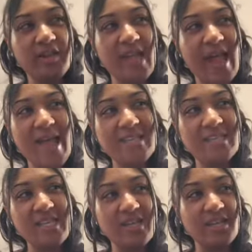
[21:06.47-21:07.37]
Like, I
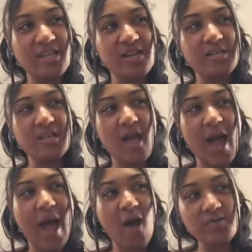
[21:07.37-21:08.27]
see that there's
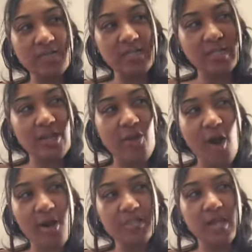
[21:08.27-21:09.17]
houses and
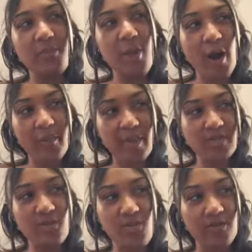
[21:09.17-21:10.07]
cars and
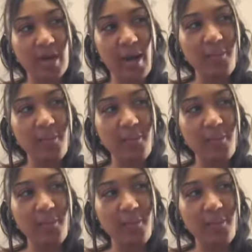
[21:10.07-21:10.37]
apartments over there,